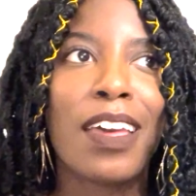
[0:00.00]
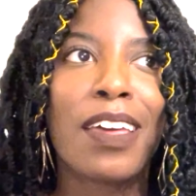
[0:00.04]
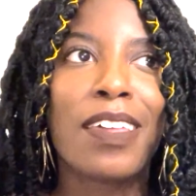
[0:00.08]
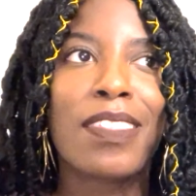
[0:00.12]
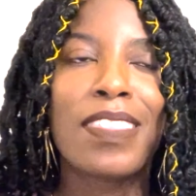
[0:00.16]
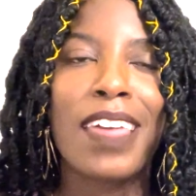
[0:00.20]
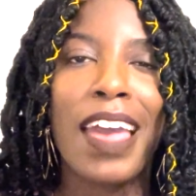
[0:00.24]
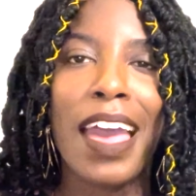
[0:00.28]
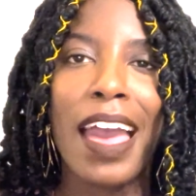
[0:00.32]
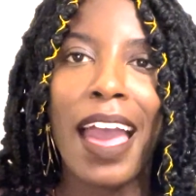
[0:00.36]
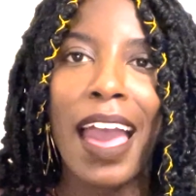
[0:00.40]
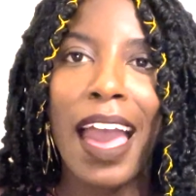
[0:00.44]

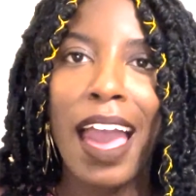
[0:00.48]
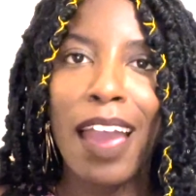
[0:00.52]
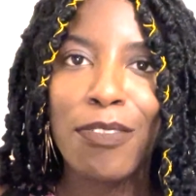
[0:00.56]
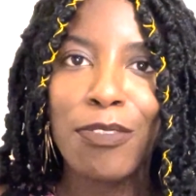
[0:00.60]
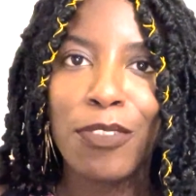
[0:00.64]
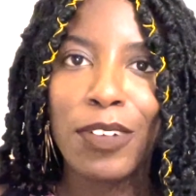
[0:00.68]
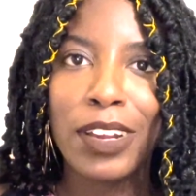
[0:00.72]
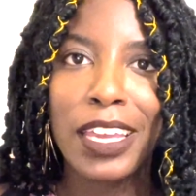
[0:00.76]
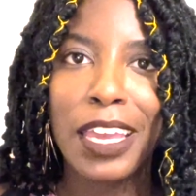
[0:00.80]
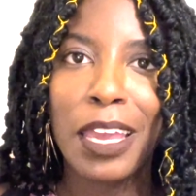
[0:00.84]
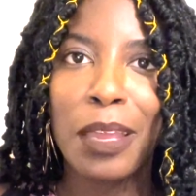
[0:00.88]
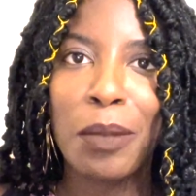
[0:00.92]
the
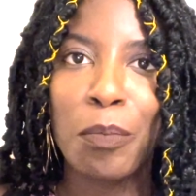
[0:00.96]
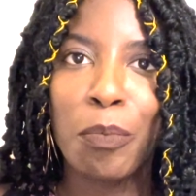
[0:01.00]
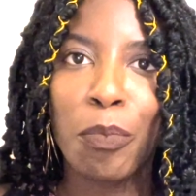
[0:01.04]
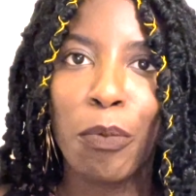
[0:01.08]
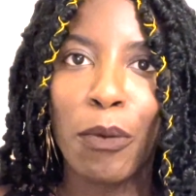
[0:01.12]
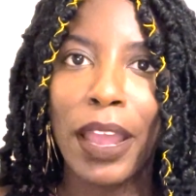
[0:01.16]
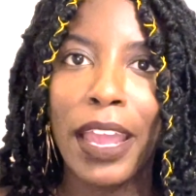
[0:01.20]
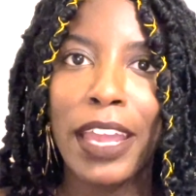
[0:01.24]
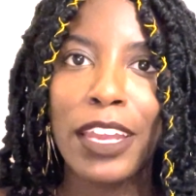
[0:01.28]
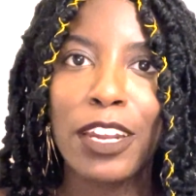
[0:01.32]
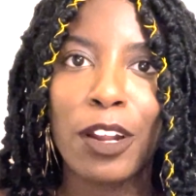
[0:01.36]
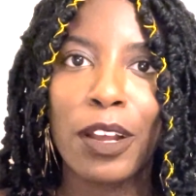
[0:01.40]
African
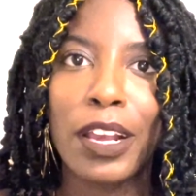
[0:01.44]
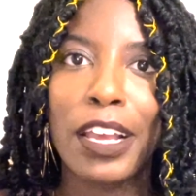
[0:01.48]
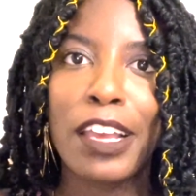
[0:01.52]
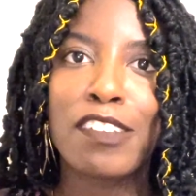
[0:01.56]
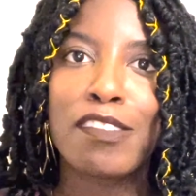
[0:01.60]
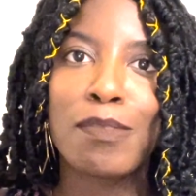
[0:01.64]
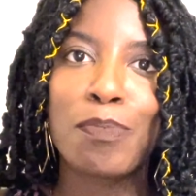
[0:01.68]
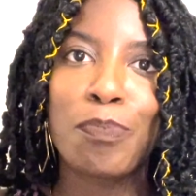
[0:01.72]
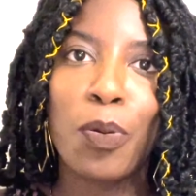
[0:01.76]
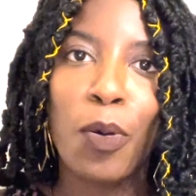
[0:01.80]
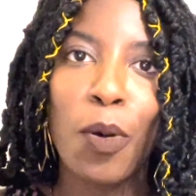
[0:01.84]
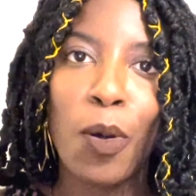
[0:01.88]
braider
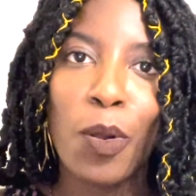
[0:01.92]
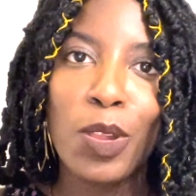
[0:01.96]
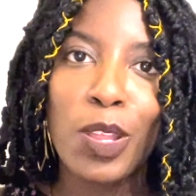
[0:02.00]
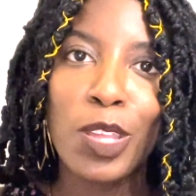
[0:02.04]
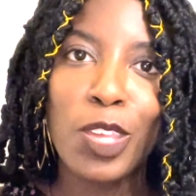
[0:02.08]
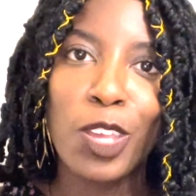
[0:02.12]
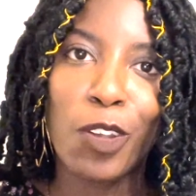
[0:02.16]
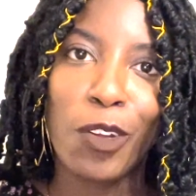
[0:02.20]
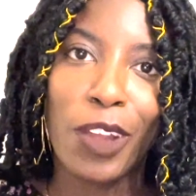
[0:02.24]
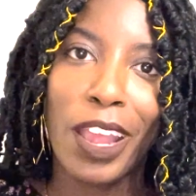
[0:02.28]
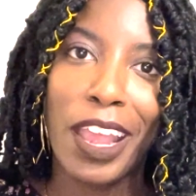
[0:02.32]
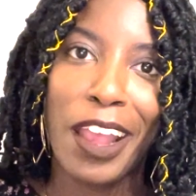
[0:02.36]
is pulling
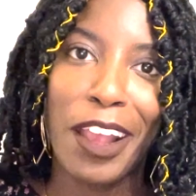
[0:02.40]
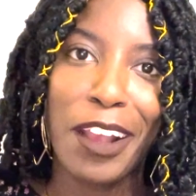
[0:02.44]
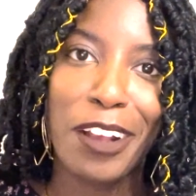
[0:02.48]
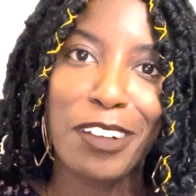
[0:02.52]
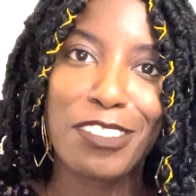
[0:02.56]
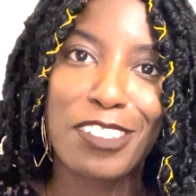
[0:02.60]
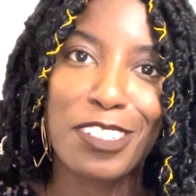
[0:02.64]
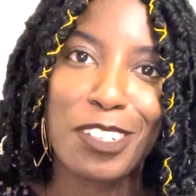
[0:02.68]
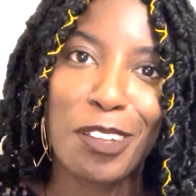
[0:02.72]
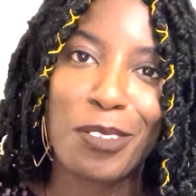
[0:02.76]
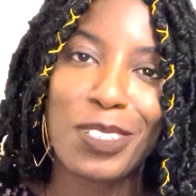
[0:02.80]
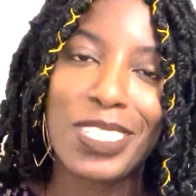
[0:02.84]
your hair
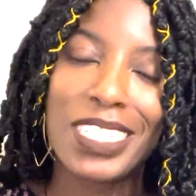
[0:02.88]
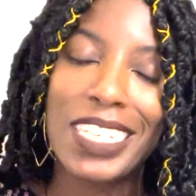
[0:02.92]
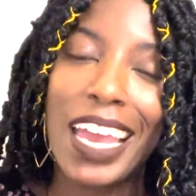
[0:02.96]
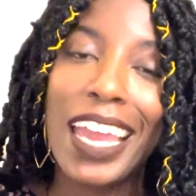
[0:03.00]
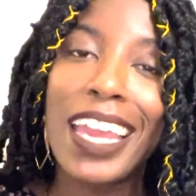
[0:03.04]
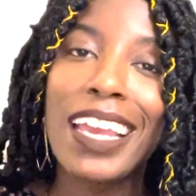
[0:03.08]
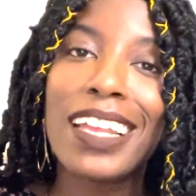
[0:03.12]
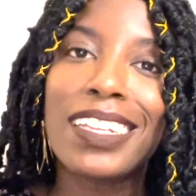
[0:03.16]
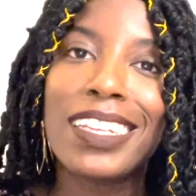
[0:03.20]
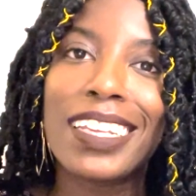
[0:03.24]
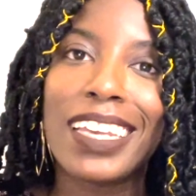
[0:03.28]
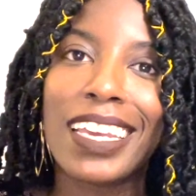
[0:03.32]
so
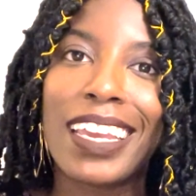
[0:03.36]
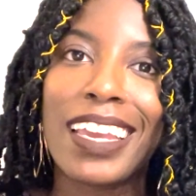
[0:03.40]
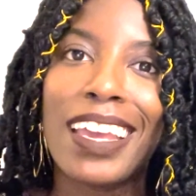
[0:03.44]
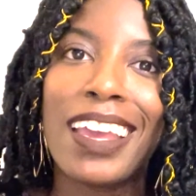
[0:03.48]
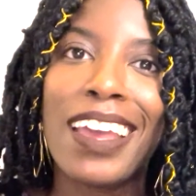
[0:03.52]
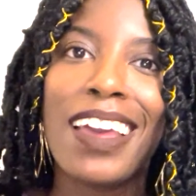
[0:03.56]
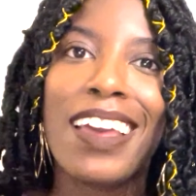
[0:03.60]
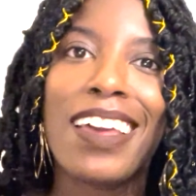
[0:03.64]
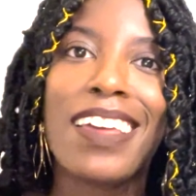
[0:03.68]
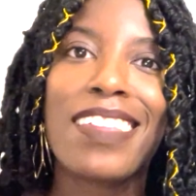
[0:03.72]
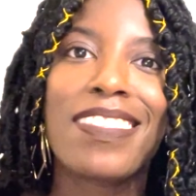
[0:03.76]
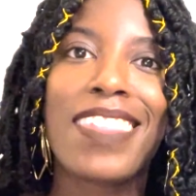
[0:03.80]
tightly
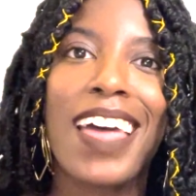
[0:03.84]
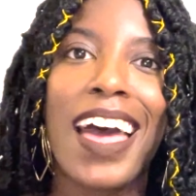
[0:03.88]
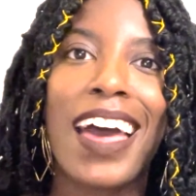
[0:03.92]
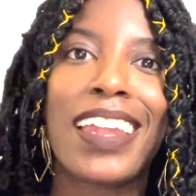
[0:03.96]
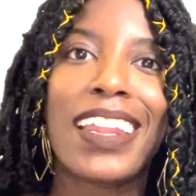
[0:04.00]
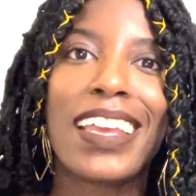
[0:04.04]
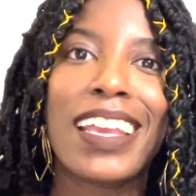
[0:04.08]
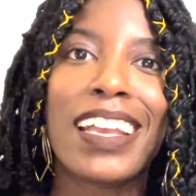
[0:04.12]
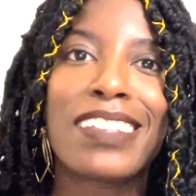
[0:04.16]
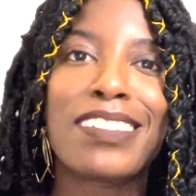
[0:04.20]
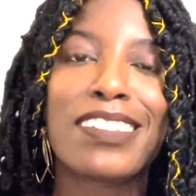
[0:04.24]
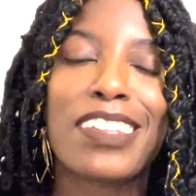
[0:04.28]
that
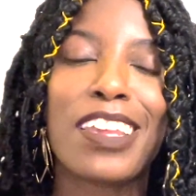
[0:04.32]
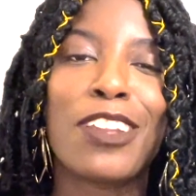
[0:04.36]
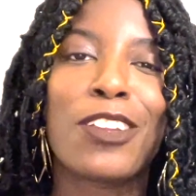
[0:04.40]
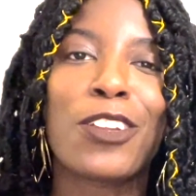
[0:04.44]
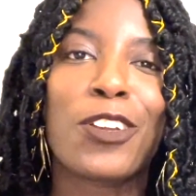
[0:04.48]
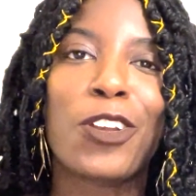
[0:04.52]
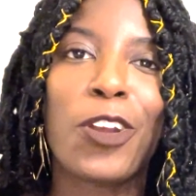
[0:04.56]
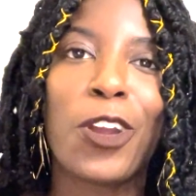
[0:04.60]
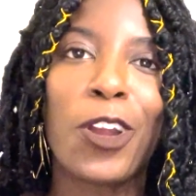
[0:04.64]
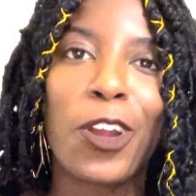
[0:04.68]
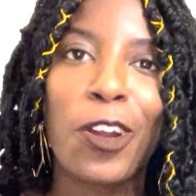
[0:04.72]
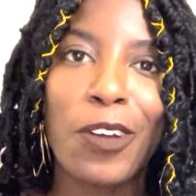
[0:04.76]
it's
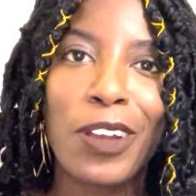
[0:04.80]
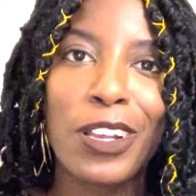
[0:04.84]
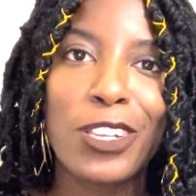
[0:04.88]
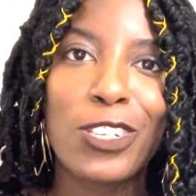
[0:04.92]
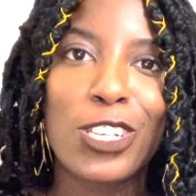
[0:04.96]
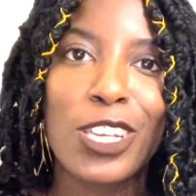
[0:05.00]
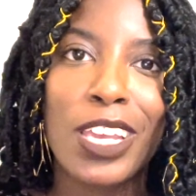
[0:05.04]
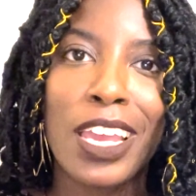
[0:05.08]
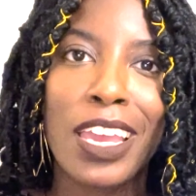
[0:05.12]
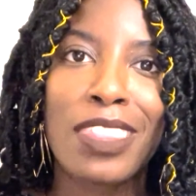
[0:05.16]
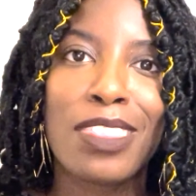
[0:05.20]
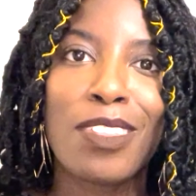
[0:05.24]

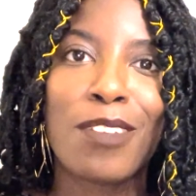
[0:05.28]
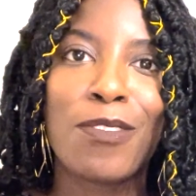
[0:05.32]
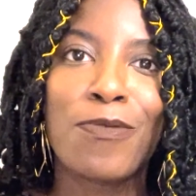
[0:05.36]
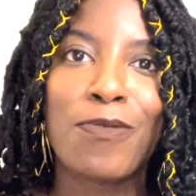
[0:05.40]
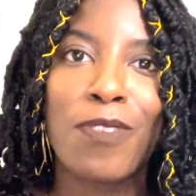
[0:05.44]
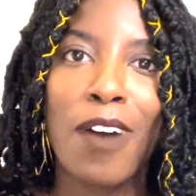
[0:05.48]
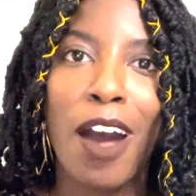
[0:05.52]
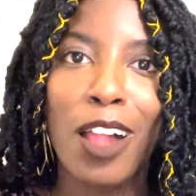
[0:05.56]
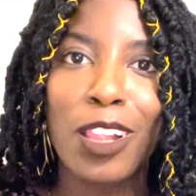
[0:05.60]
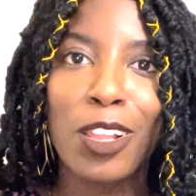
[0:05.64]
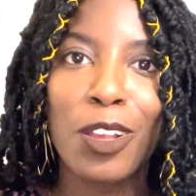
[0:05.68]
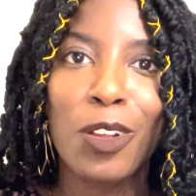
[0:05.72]
encouraging the
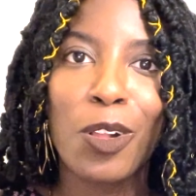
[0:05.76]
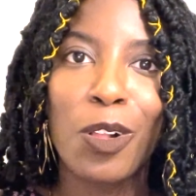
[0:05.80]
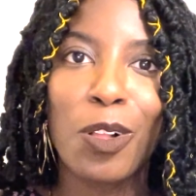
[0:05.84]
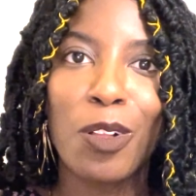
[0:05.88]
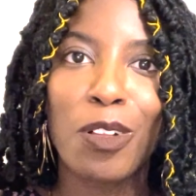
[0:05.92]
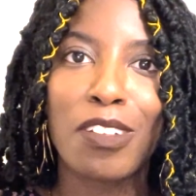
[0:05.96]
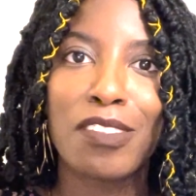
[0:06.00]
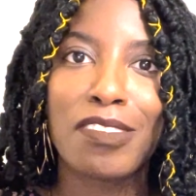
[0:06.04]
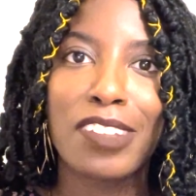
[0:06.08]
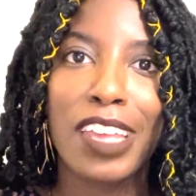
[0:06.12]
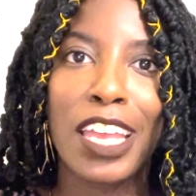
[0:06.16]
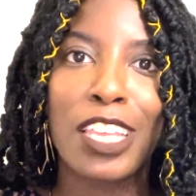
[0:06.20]

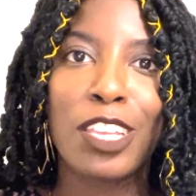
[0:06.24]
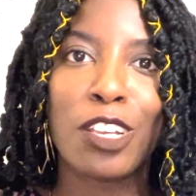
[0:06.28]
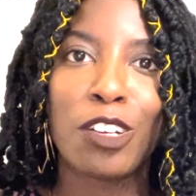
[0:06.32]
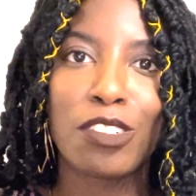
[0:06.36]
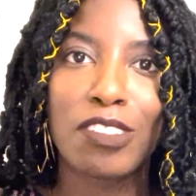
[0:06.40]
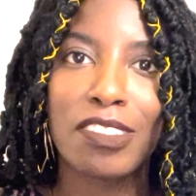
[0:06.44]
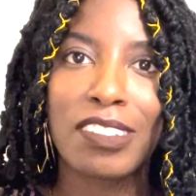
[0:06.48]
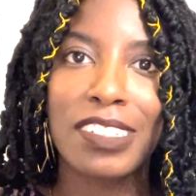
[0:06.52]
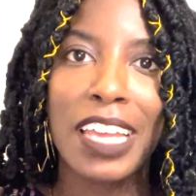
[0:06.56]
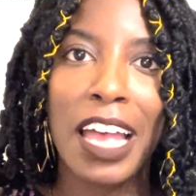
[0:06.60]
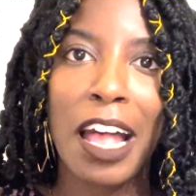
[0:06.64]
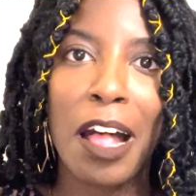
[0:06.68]
follicles in your
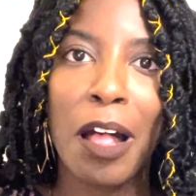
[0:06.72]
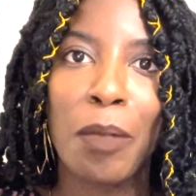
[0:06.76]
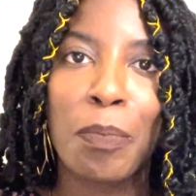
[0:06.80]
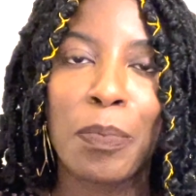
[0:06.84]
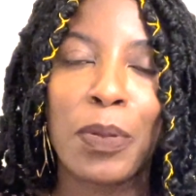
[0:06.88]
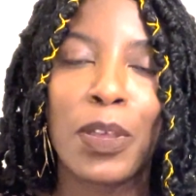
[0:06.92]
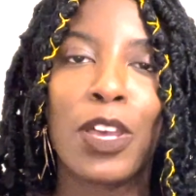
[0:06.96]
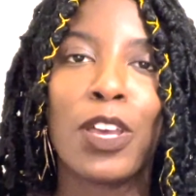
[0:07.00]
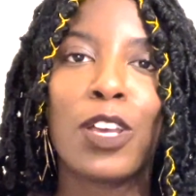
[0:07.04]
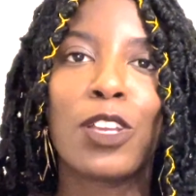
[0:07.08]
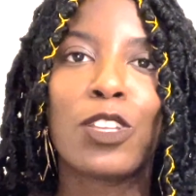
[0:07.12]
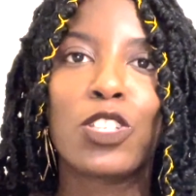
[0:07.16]
scalp
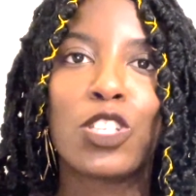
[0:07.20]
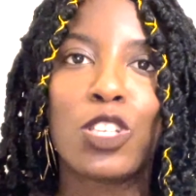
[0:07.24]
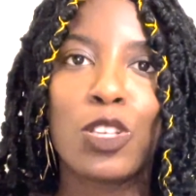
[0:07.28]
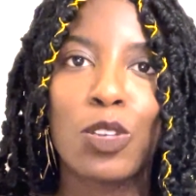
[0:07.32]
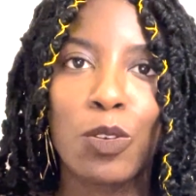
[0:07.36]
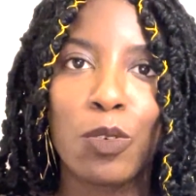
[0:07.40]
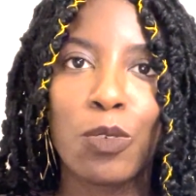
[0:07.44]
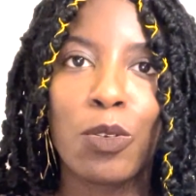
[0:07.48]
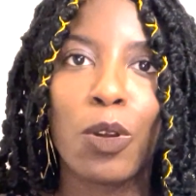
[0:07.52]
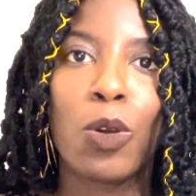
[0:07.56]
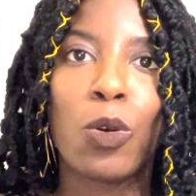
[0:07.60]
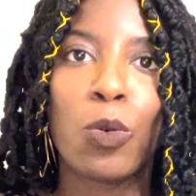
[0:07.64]
to
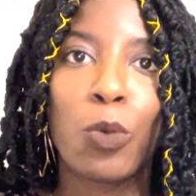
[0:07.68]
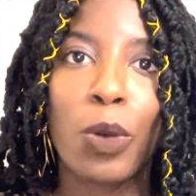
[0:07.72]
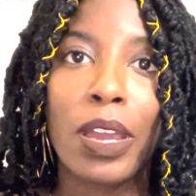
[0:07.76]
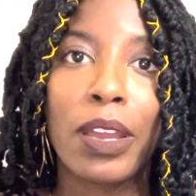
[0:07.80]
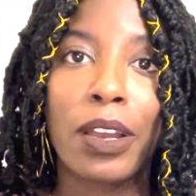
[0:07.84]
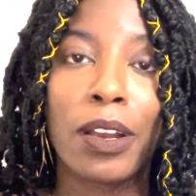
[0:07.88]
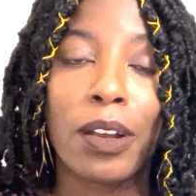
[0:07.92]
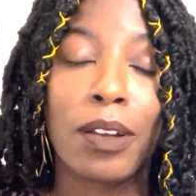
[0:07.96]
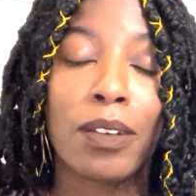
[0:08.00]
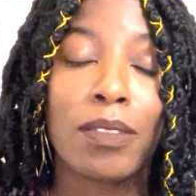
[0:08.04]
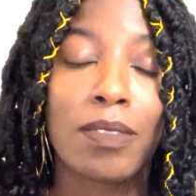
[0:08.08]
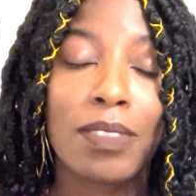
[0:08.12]
grow quicker.